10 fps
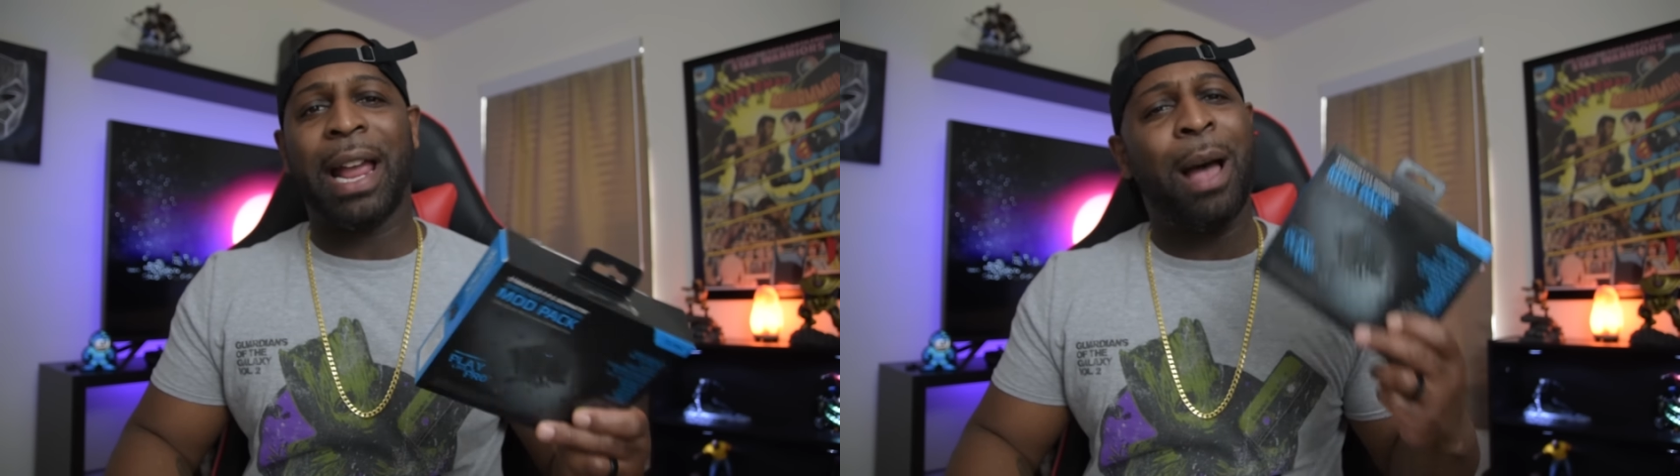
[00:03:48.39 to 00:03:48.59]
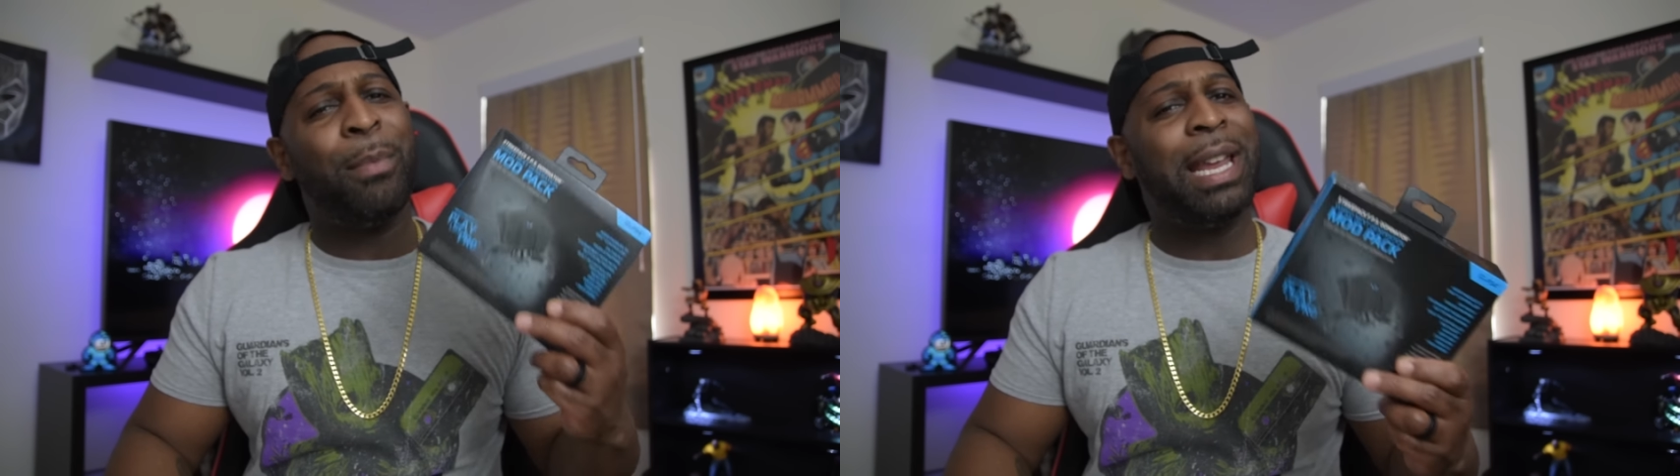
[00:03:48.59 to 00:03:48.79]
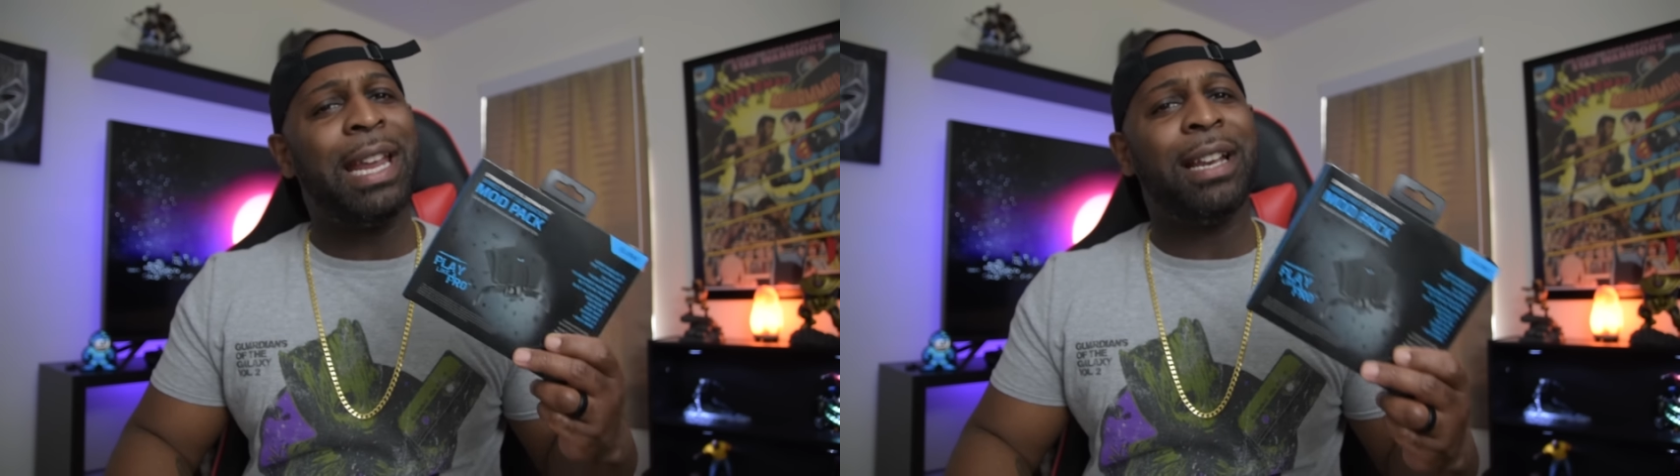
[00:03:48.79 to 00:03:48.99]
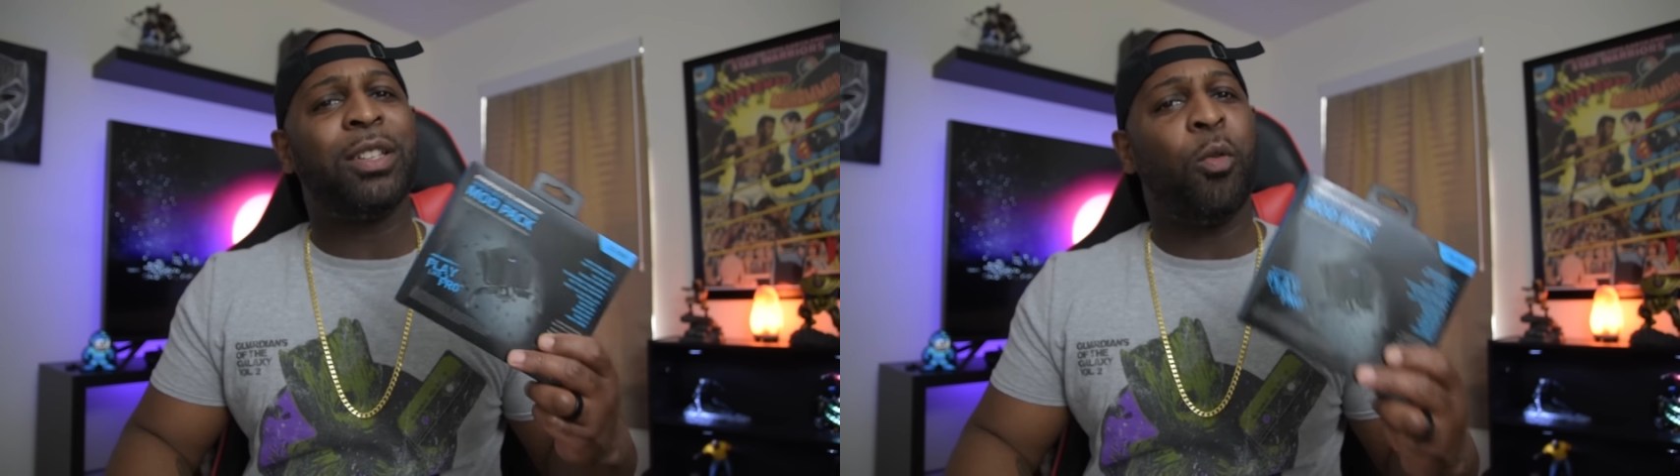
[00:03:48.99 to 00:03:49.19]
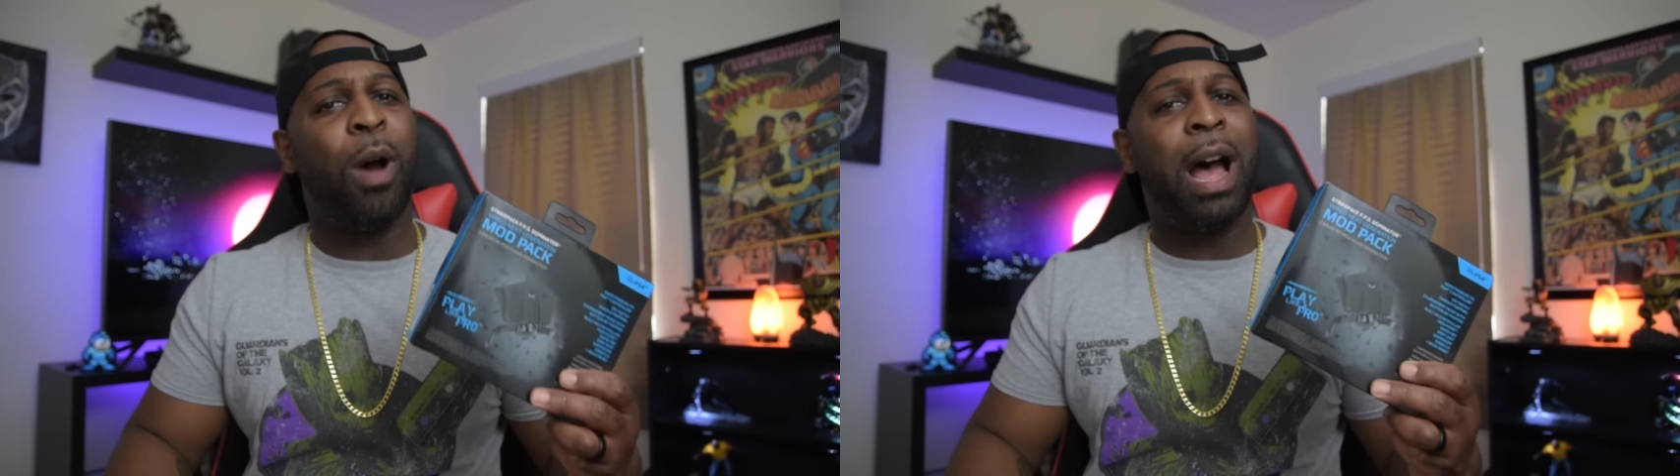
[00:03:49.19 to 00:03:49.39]
I'm gonna get
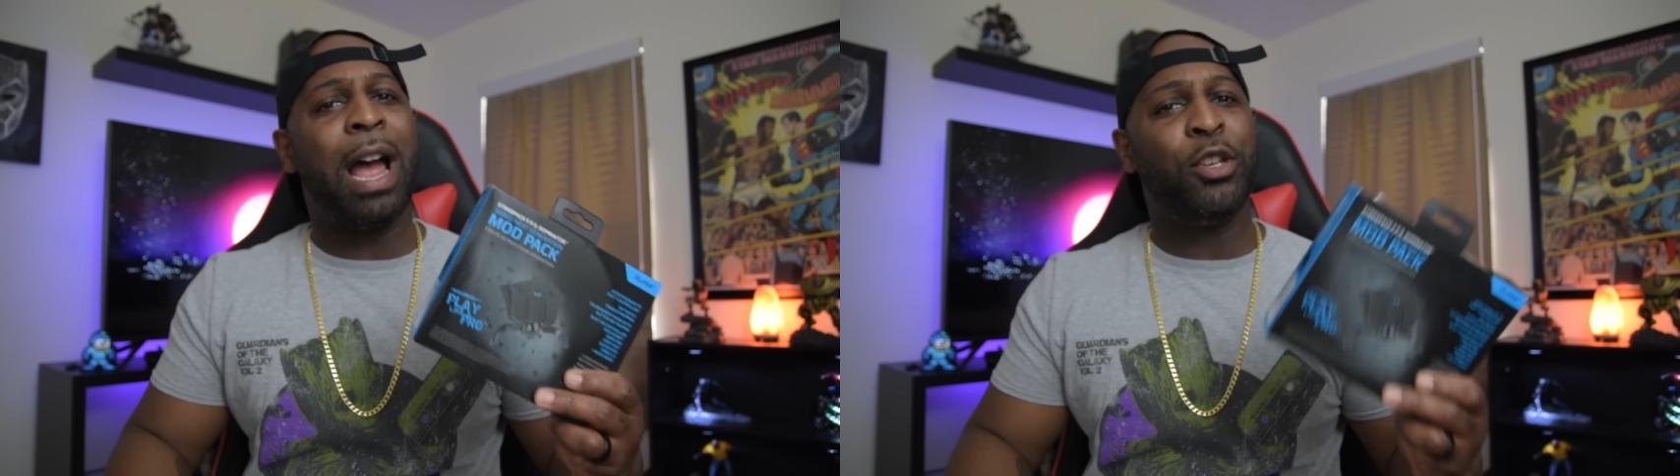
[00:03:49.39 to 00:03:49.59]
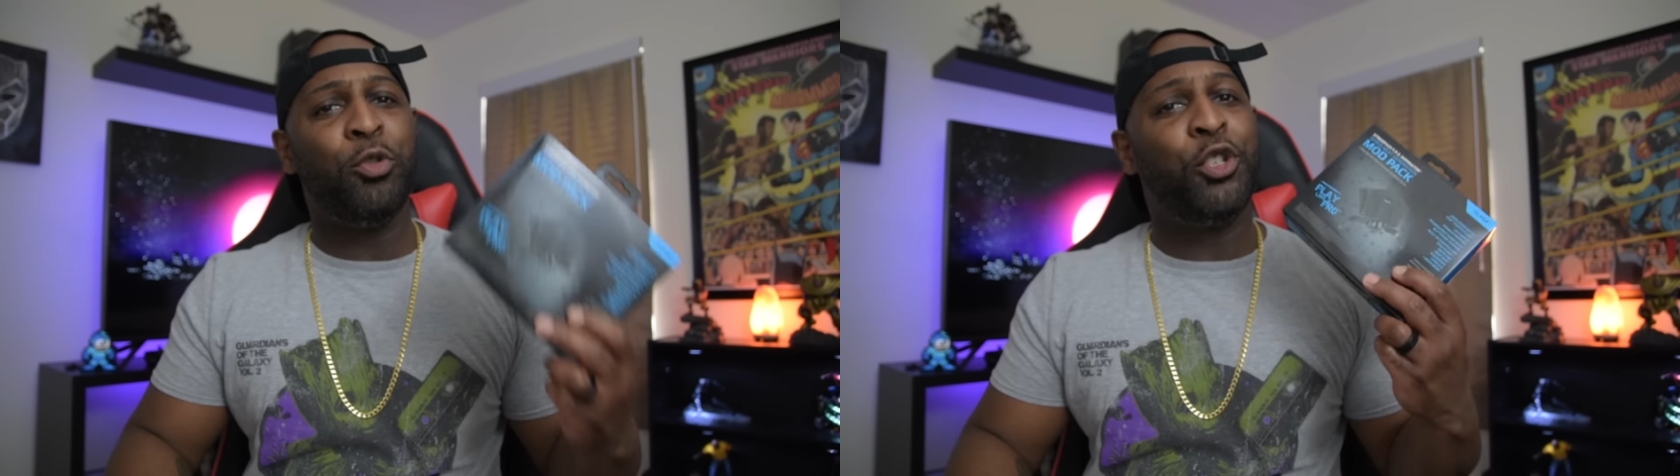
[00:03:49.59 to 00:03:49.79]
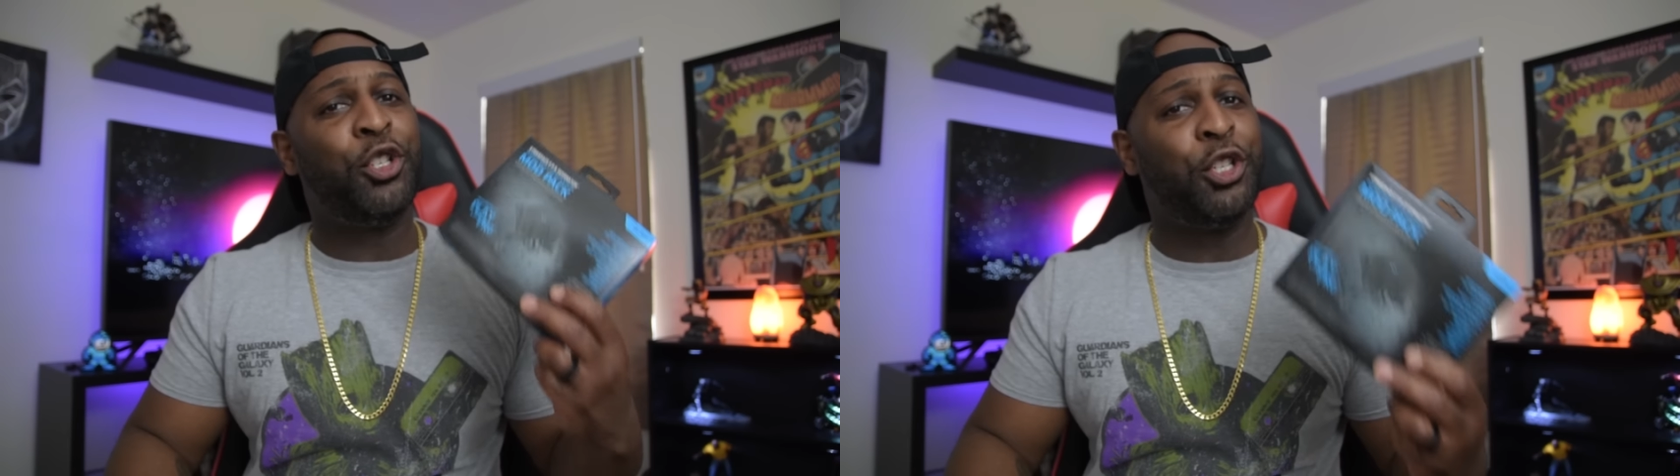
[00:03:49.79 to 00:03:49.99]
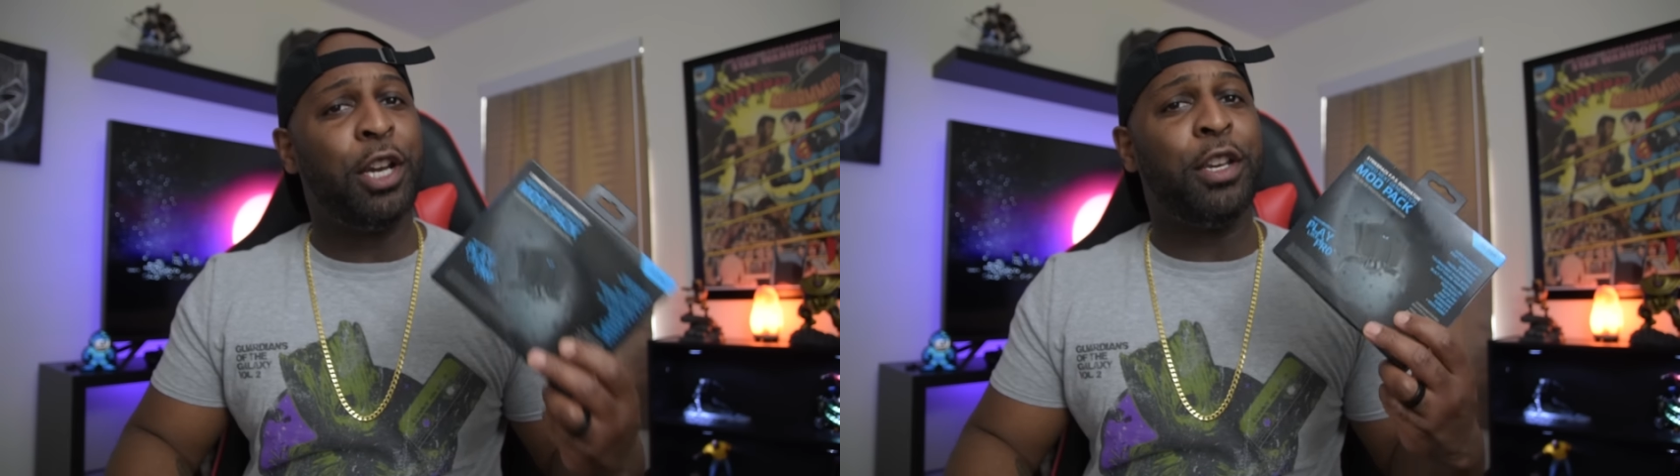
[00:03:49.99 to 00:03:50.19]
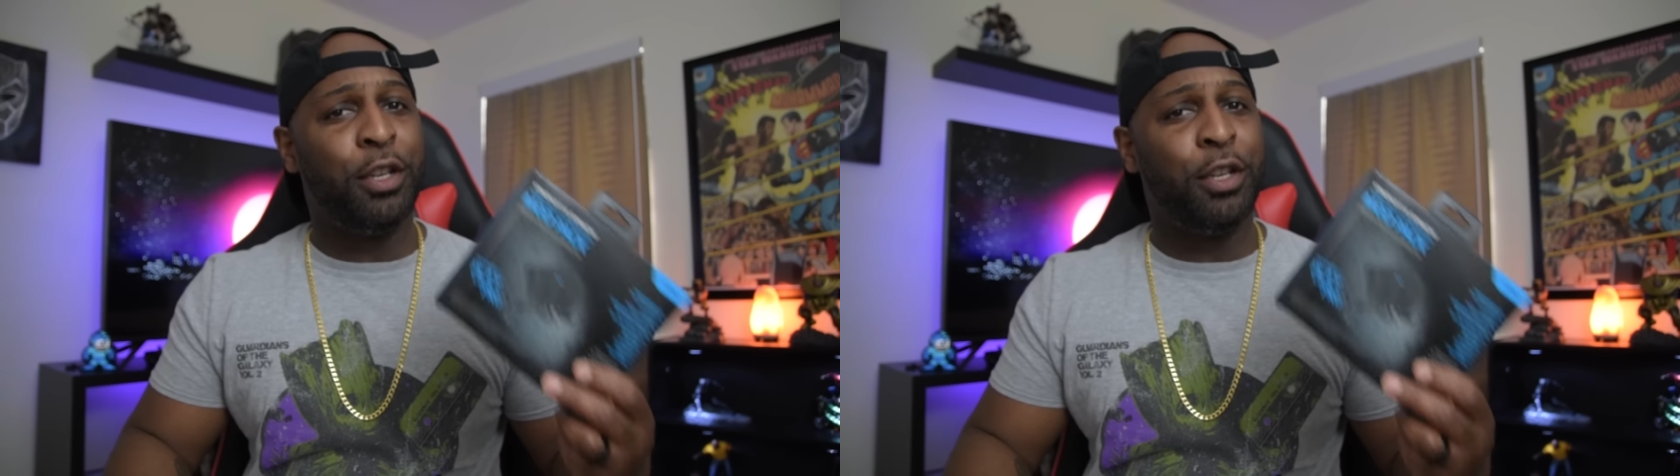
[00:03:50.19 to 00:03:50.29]
into why you shouldn't